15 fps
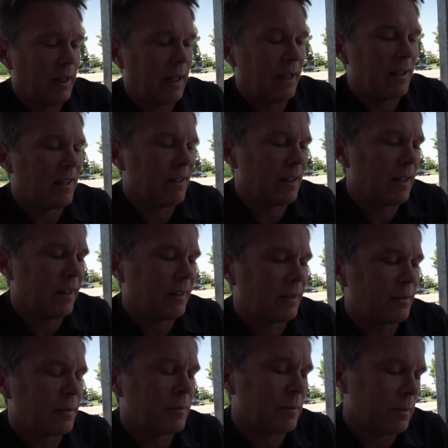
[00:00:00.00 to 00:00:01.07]
And
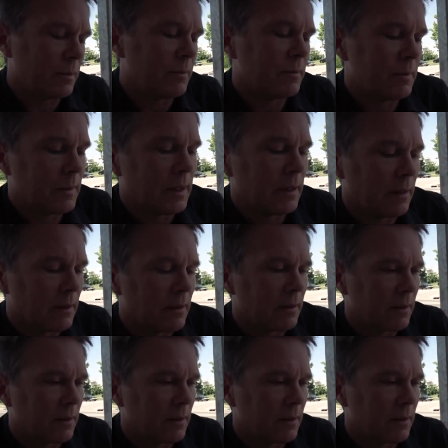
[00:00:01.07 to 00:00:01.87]
this, well,